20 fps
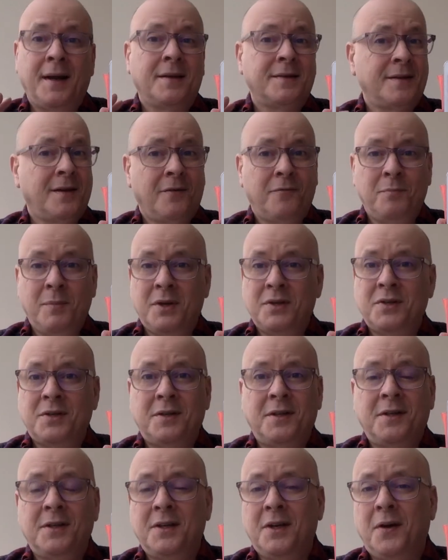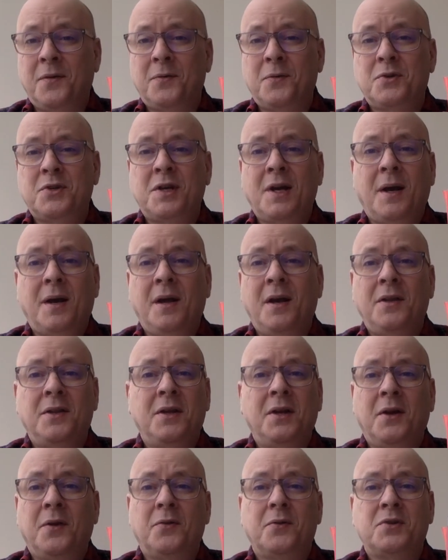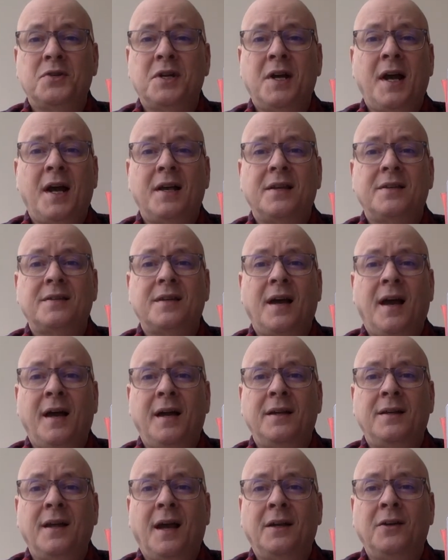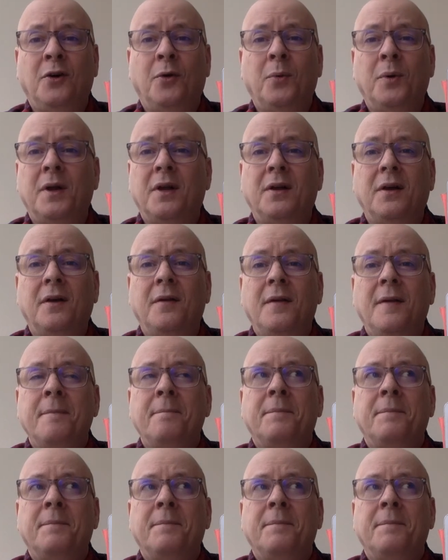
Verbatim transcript: As I've mentioned in the other chat, in the other chats, I, I don't want to